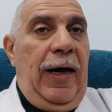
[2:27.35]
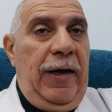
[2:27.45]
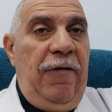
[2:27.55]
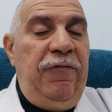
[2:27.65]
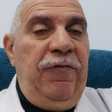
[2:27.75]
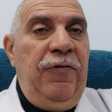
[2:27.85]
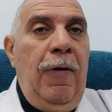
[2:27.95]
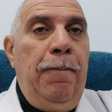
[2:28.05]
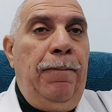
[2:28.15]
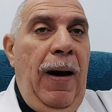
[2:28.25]
A rough,
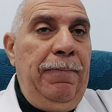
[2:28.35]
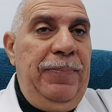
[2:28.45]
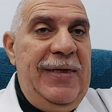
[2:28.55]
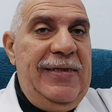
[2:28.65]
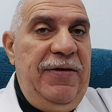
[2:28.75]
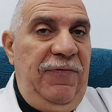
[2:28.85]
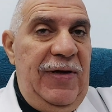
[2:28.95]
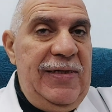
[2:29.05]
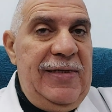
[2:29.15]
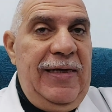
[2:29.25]
bumpy
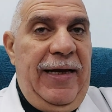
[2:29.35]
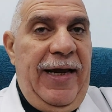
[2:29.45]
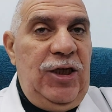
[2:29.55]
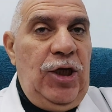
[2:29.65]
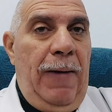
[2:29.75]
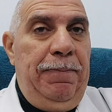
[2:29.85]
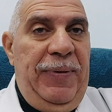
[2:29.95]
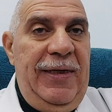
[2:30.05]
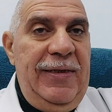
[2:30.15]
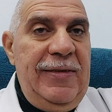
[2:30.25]
syphilis rash
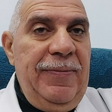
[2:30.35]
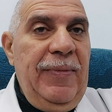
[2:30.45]
appears.